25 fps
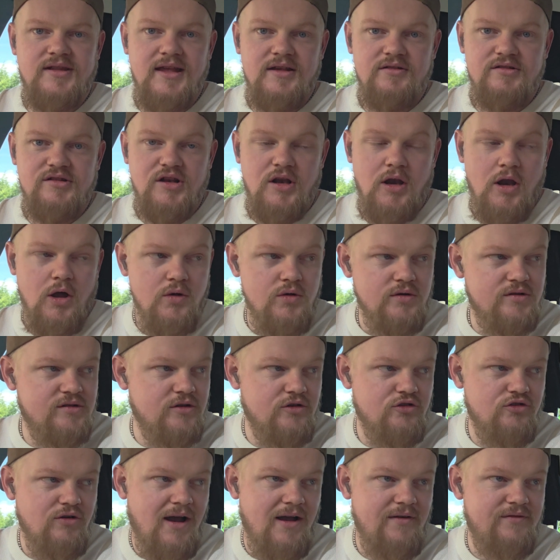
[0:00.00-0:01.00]
There's loads
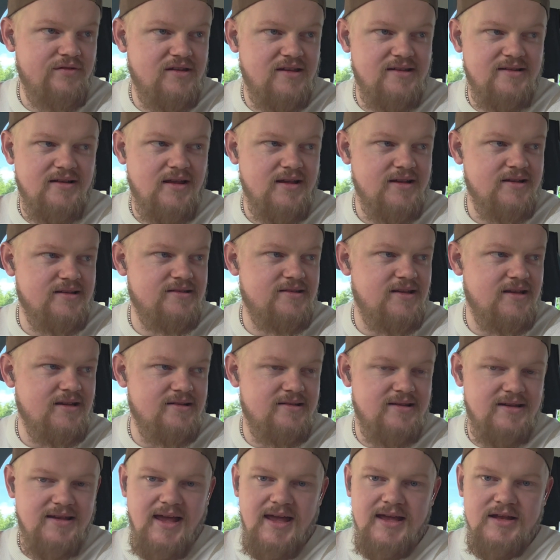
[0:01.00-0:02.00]
of drafts, there's like
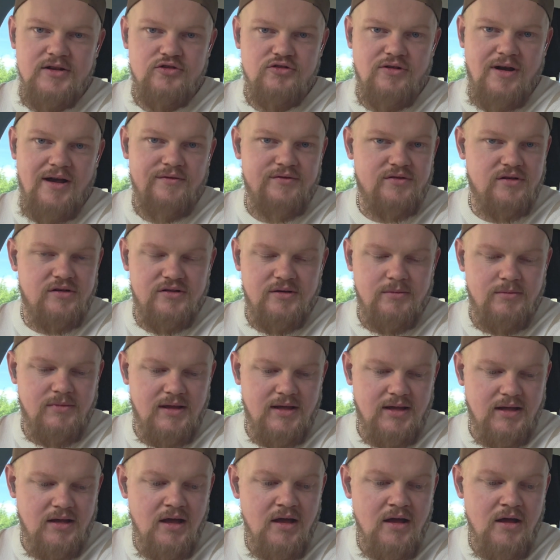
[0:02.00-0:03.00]
68 drafts or
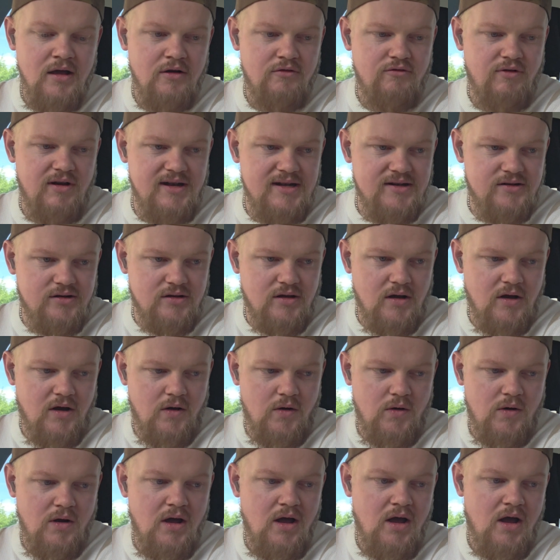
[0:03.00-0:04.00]
something ready to
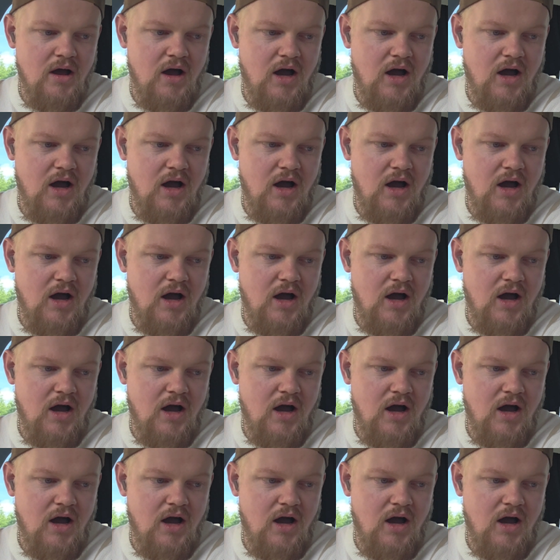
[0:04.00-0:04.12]
go.